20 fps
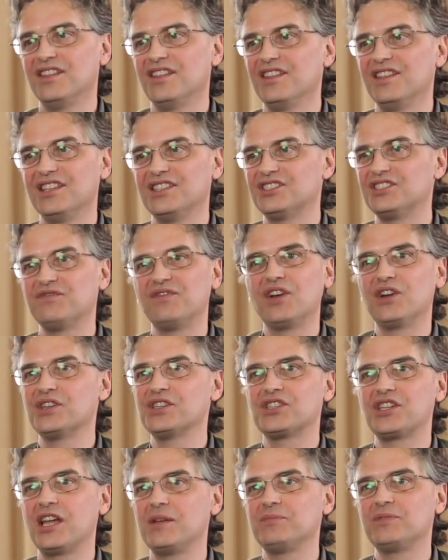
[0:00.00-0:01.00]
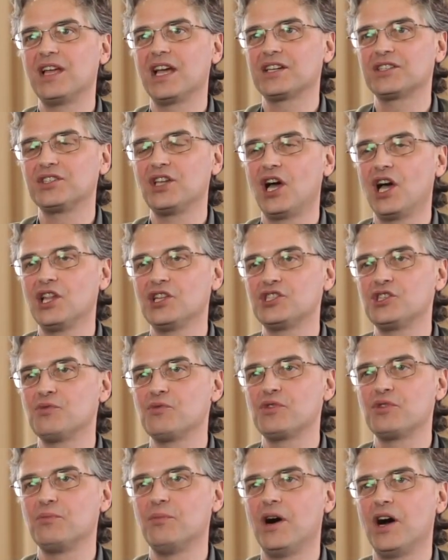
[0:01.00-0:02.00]
It's the very same technology
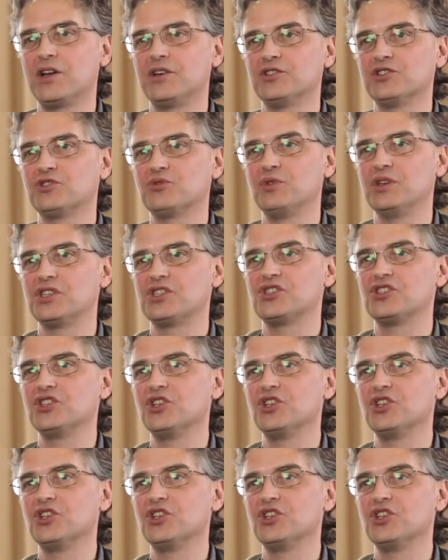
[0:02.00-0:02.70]
with a modern twist.